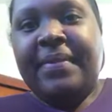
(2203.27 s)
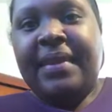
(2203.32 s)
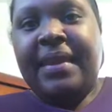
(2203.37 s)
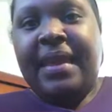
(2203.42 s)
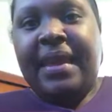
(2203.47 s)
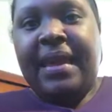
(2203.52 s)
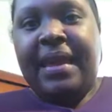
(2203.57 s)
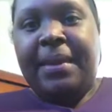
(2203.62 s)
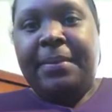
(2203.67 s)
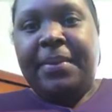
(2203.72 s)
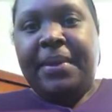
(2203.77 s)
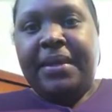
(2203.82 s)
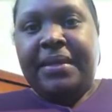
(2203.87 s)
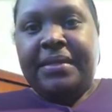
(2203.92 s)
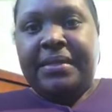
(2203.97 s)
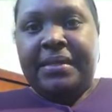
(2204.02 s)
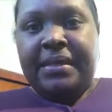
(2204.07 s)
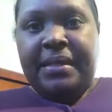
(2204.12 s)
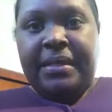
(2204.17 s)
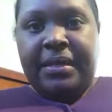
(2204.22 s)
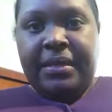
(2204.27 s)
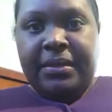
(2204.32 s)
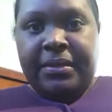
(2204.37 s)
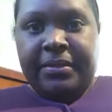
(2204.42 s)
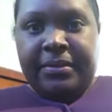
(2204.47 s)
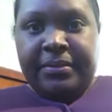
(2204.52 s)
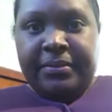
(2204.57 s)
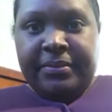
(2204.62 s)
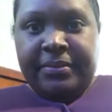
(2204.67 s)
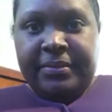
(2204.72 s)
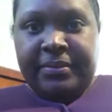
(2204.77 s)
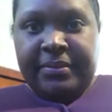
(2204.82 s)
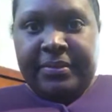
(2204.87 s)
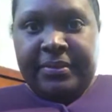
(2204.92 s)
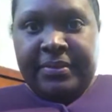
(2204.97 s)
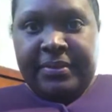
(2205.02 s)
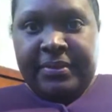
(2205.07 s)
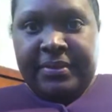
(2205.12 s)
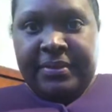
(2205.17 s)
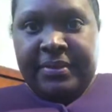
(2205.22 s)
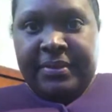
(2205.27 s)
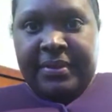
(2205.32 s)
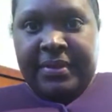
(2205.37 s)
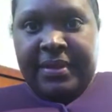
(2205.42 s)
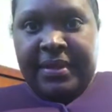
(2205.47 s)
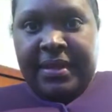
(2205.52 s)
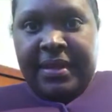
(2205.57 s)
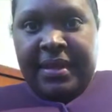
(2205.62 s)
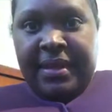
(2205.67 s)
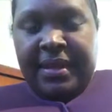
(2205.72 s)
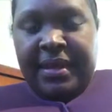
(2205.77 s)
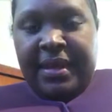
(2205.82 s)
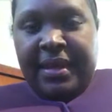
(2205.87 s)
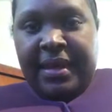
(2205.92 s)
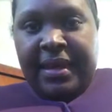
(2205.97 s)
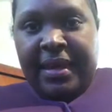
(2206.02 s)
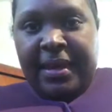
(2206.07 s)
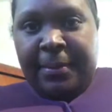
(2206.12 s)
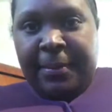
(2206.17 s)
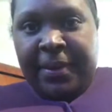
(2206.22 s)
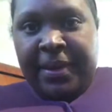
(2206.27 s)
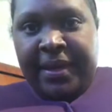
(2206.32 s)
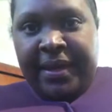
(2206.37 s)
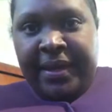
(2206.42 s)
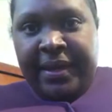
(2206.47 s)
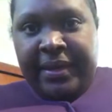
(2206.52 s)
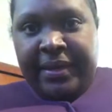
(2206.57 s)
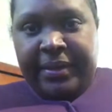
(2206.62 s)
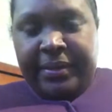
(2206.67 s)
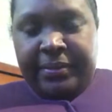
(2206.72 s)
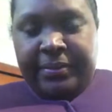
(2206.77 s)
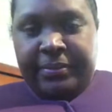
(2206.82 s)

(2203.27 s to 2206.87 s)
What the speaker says: Hey, Big Casino. Hey, Mike.